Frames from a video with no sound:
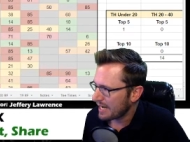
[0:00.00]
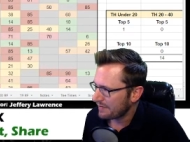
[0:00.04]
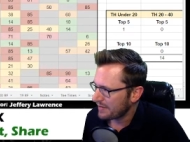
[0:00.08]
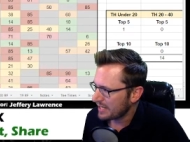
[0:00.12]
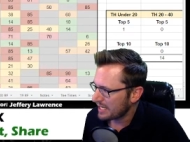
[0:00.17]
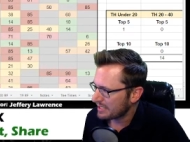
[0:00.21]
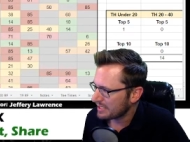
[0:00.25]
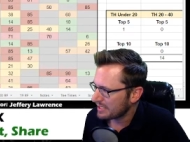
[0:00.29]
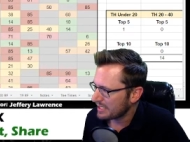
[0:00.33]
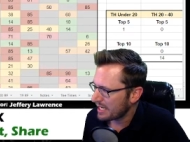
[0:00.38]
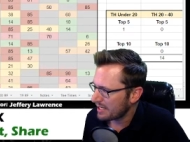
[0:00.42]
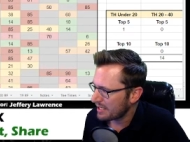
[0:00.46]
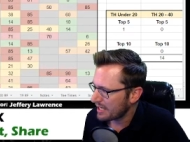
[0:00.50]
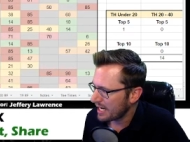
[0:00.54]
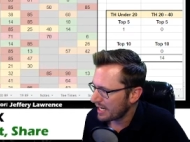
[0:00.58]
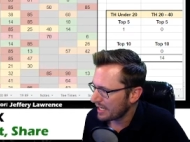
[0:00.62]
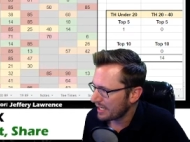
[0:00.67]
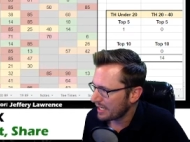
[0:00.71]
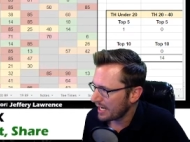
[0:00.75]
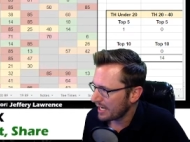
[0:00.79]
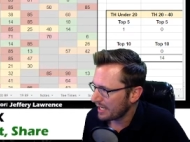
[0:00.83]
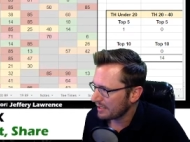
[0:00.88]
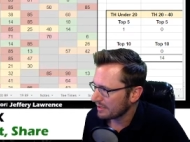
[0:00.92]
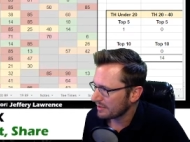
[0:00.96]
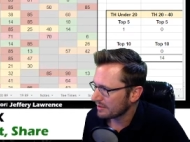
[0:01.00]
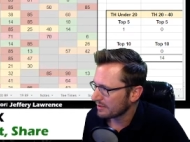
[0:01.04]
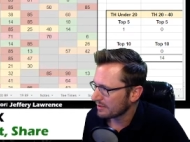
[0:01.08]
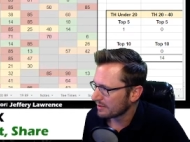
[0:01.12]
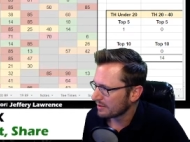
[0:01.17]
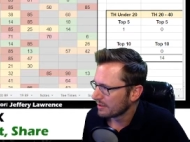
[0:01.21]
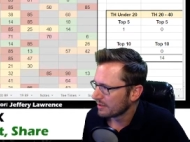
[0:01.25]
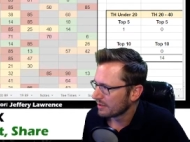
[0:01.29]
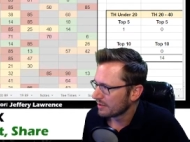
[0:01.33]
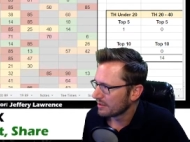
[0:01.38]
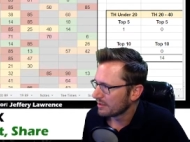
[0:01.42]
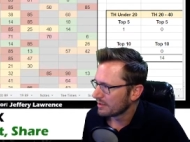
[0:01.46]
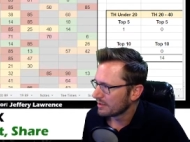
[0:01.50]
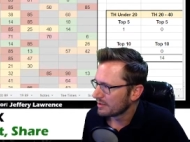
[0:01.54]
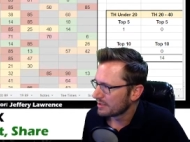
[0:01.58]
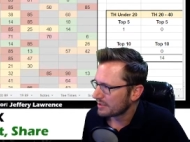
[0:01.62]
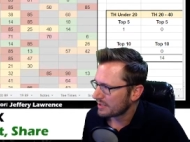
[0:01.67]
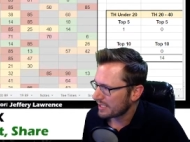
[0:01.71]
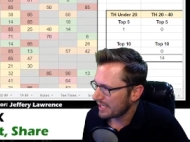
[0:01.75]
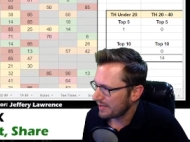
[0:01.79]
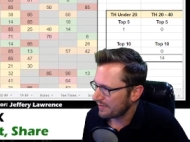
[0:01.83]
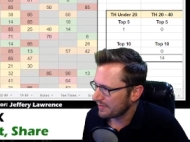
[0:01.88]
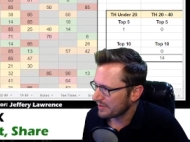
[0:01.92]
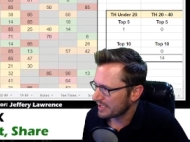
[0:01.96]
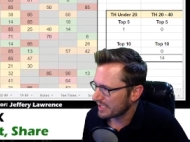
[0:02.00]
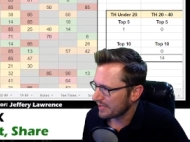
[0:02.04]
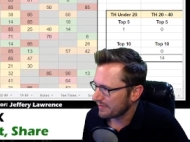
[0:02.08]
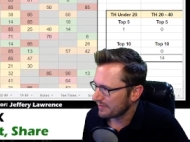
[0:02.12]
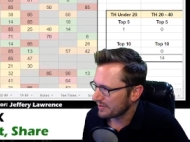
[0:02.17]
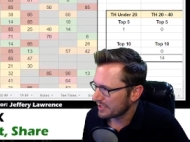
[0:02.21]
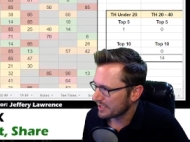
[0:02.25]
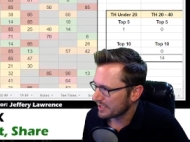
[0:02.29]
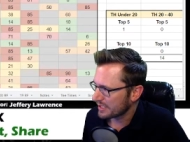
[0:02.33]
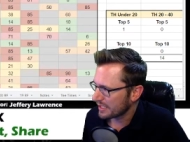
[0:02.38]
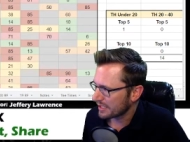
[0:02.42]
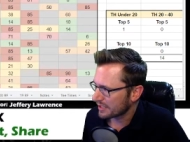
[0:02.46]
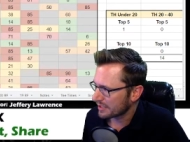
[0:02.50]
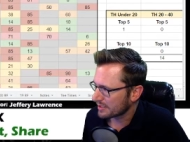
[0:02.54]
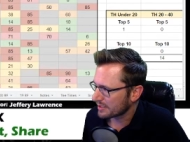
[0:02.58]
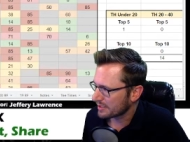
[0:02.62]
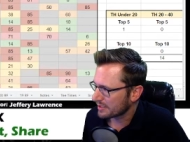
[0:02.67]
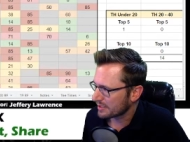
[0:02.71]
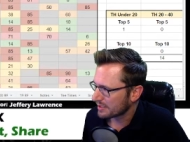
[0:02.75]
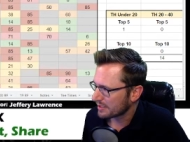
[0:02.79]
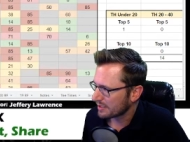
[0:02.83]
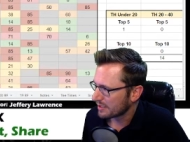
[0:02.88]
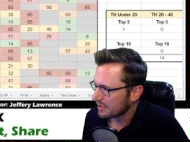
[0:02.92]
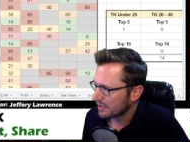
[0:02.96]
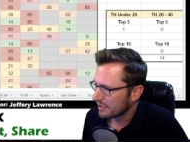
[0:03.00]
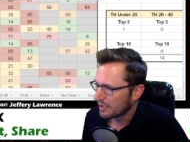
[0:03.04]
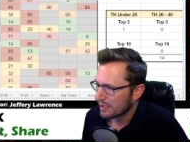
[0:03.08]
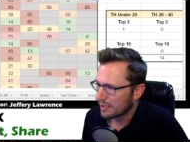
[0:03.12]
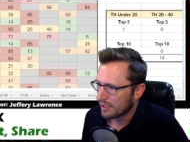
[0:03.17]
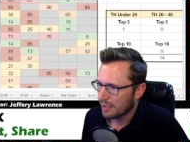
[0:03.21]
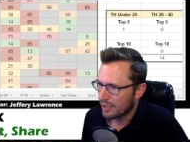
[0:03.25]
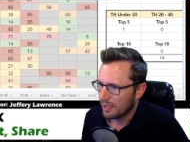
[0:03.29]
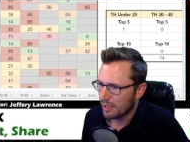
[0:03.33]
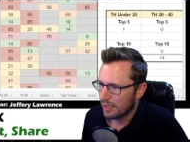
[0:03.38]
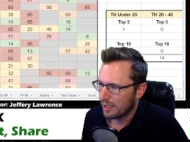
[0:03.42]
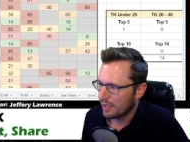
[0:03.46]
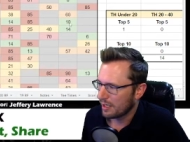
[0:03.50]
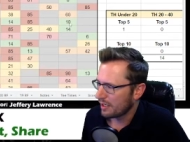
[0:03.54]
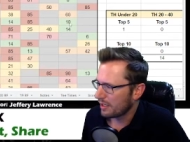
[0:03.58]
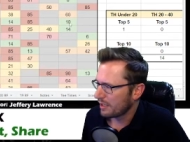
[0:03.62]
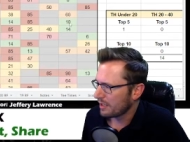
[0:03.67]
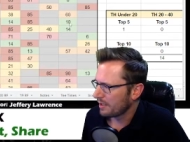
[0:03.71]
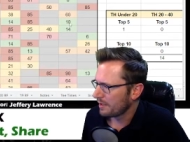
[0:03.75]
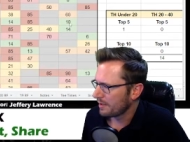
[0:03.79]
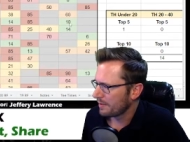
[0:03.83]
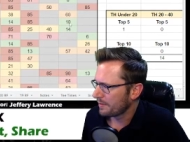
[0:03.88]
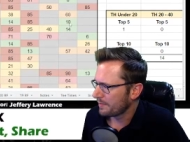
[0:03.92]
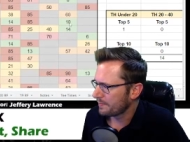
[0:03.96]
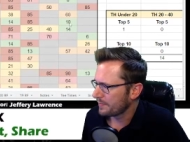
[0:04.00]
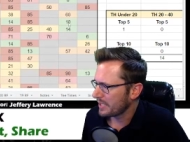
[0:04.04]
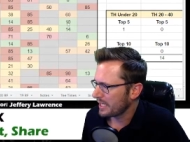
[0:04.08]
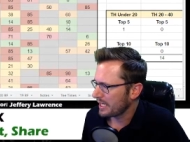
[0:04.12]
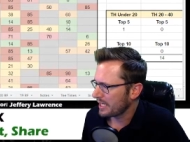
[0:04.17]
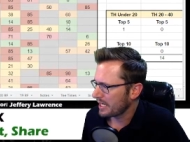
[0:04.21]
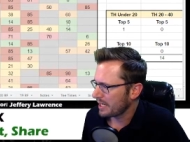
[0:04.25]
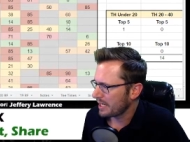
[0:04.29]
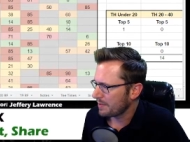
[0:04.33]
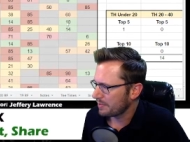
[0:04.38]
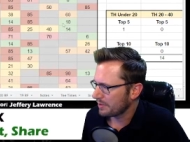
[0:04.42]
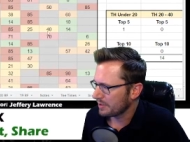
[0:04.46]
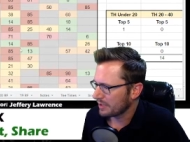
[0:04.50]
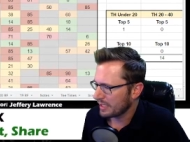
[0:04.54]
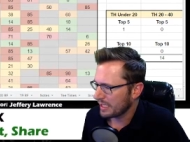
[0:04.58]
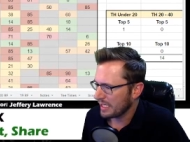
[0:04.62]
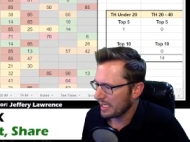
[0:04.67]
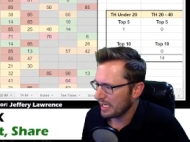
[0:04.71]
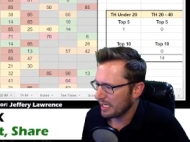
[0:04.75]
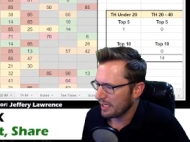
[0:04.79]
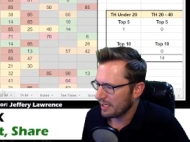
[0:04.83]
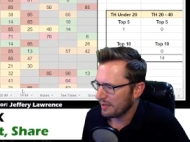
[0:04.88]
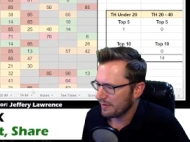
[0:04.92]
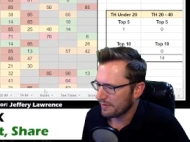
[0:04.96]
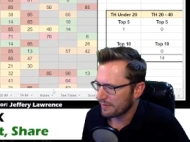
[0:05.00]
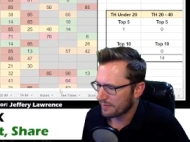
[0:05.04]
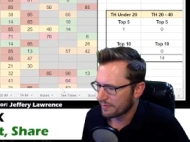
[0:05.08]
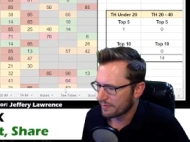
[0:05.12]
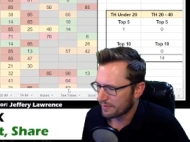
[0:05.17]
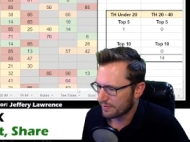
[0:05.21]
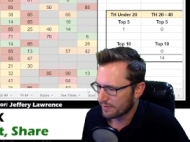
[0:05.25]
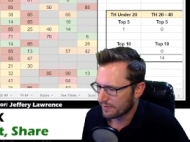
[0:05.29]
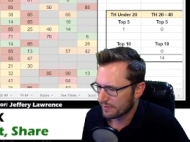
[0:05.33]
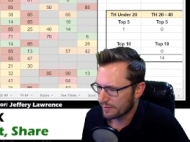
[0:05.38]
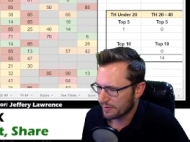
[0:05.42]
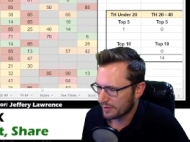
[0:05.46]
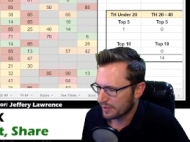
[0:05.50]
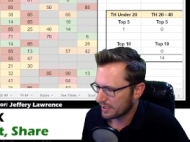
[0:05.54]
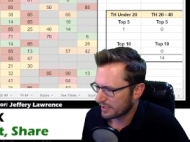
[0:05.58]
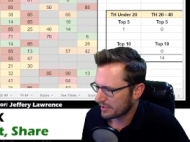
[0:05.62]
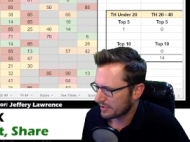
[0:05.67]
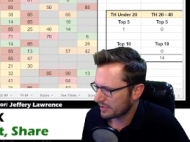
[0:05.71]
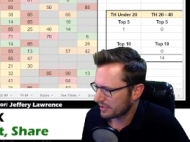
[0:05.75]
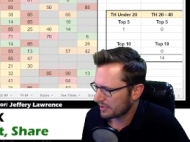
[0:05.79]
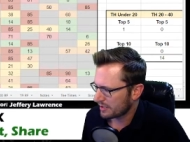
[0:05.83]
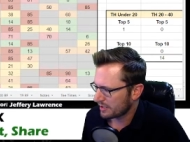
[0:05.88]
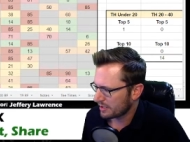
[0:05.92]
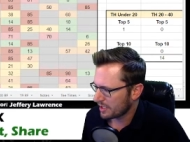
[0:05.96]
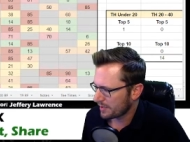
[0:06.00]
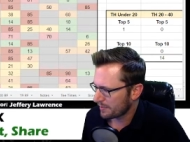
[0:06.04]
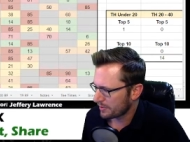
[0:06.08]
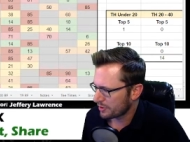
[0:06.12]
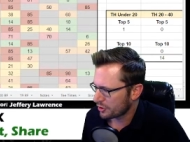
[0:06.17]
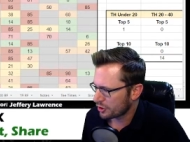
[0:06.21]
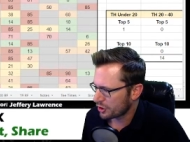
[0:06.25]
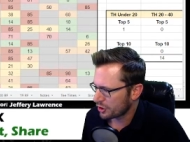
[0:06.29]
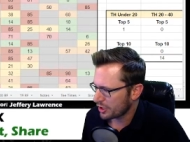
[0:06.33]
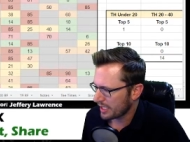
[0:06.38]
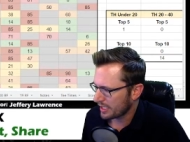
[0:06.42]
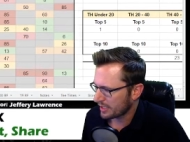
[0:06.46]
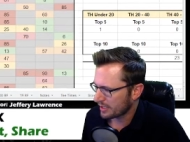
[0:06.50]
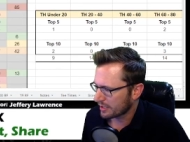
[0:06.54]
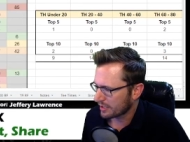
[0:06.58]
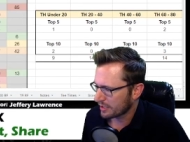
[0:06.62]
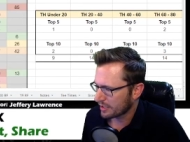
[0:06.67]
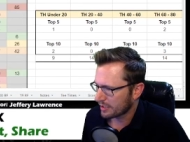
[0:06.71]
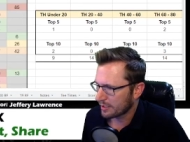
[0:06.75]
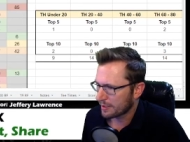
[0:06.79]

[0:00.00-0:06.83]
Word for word: that 10, 9, 8, 7, 7, 6. Um, and I believe, let's double check.